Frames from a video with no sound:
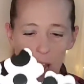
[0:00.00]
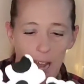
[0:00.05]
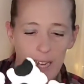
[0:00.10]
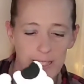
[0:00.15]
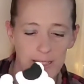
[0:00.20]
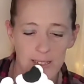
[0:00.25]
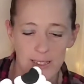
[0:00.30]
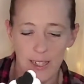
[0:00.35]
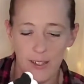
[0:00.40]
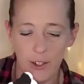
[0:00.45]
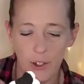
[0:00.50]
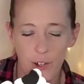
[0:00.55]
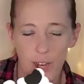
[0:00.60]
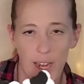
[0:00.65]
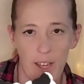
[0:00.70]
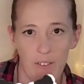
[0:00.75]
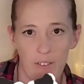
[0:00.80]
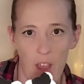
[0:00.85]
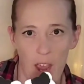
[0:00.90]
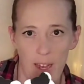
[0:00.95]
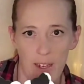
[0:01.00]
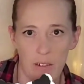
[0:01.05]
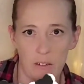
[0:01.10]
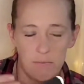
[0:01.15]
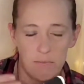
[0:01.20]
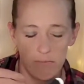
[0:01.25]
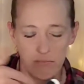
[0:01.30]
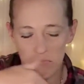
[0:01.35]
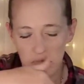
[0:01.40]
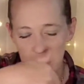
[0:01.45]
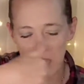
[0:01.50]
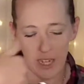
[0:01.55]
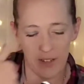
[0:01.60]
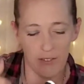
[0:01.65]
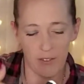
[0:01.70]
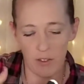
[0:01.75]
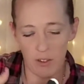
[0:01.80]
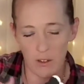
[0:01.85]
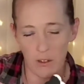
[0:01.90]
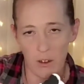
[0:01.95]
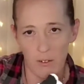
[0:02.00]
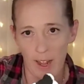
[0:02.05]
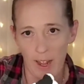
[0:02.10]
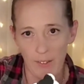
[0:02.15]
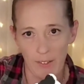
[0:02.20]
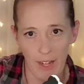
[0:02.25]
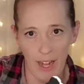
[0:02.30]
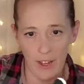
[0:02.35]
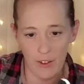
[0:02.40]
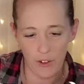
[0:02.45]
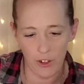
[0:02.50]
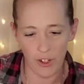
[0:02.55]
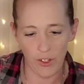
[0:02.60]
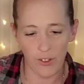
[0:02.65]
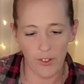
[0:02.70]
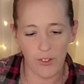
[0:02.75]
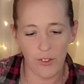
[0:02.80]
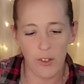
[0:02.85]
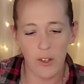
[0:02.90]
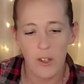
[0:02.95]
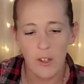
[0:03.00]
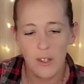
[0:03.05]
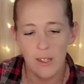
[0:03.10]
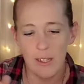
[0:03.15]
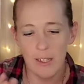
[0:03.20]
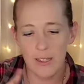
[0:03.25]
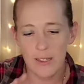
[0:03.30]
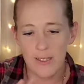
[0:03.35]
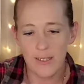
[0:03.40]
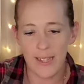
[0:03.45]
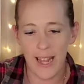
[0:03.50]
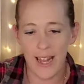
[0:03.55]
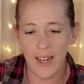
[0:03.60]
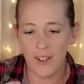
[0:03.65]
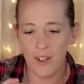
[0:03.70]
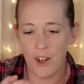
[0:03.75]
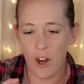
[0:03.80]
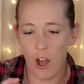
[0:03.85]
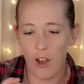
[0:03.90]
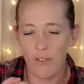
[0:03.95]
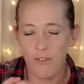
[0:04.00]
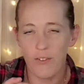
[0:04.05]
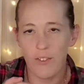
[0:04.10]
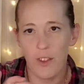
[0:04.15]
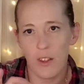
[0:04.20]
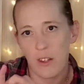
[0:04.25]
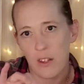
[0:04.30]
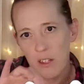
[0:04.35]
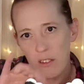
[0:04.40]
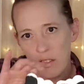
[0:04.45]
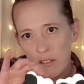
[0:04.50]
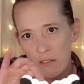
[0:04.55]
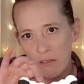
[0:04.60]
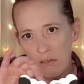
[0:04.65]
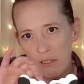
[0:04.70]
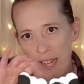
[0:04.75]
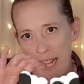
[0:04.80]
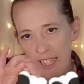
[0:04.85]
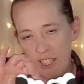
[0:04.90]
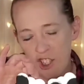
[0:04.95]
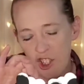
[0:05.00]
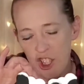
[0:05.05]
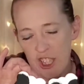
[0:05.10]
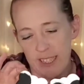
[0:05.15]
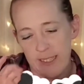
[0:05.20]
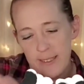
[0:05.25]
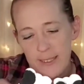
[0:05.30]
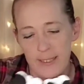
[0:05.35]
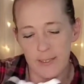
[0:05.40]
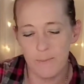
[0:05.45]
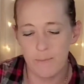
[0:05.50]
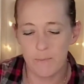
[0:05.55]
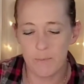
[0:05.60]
I just did the Cricut vinyl, cut around the edges, sanded off the little extras,